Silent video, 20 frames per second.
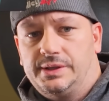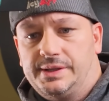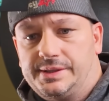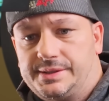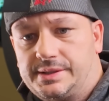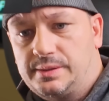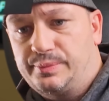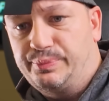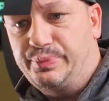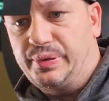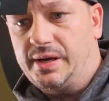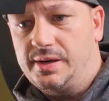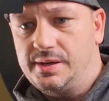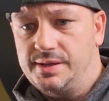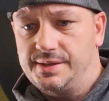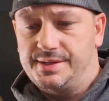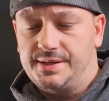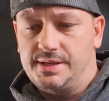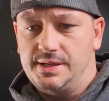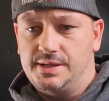last
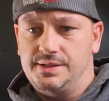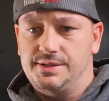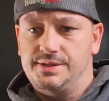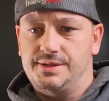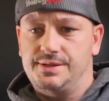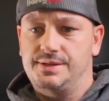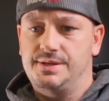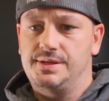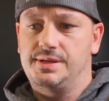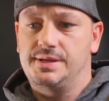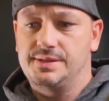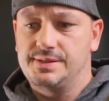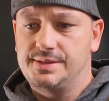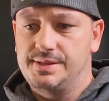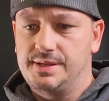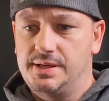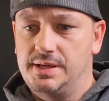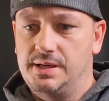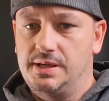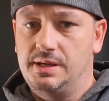comparison just so you can
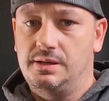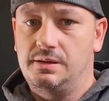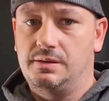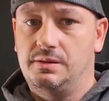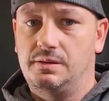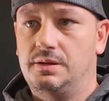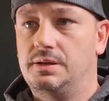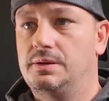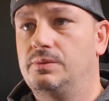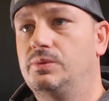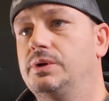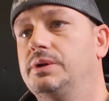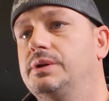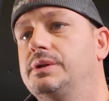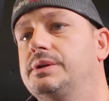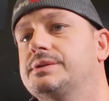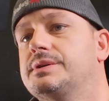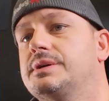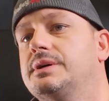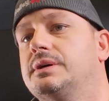see what it
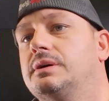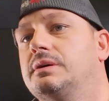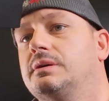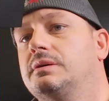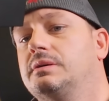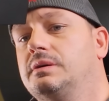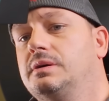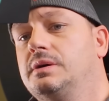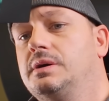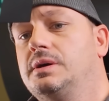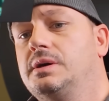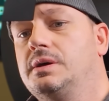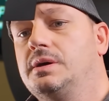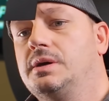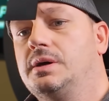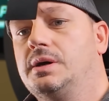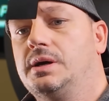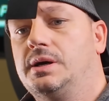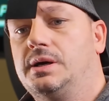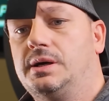looks like.
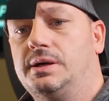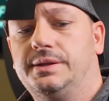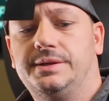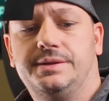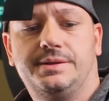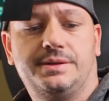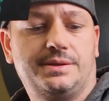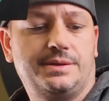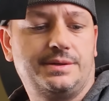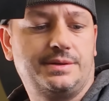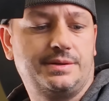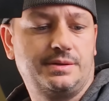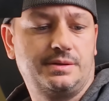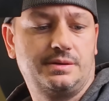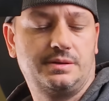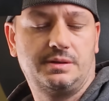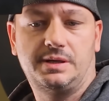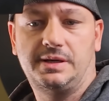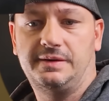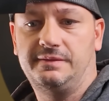This is,
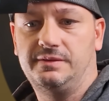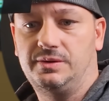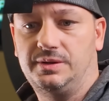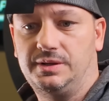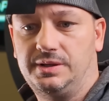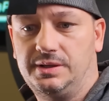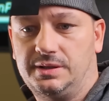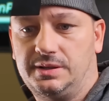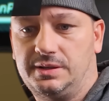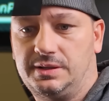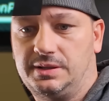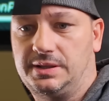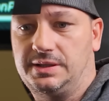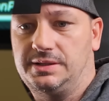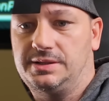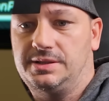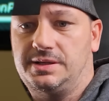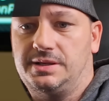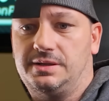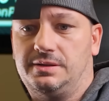I have no idea. I
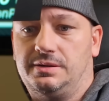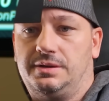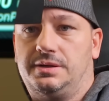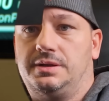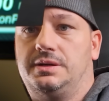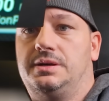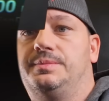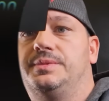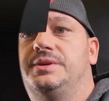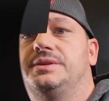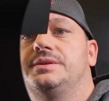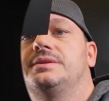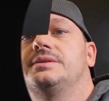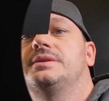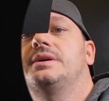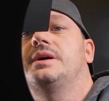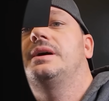just had to look it up. This is an